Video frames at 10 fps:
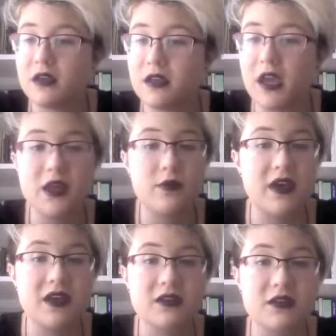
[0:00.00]

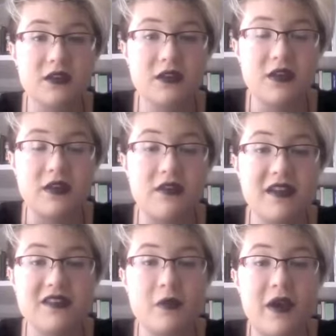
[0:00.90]
Anyway,
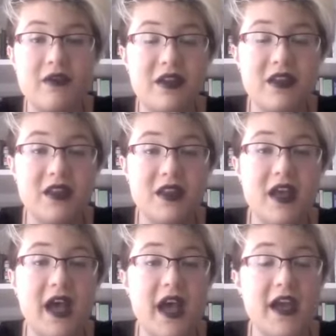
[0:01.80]
that's about it.
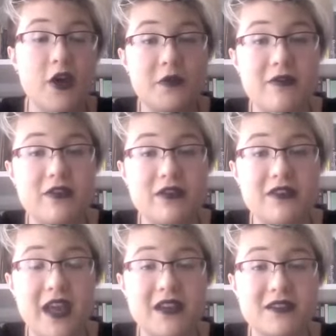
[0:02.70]
I hope you have a good
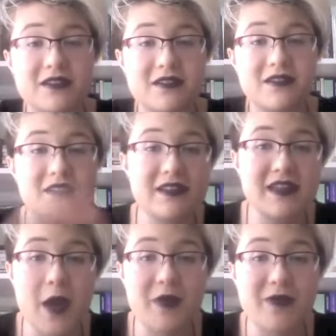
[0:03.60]
day.
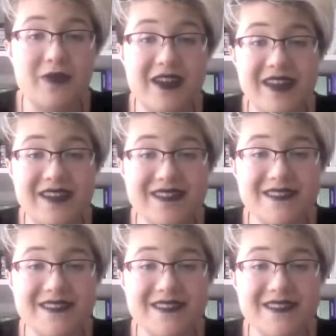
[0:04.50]
Happy reading.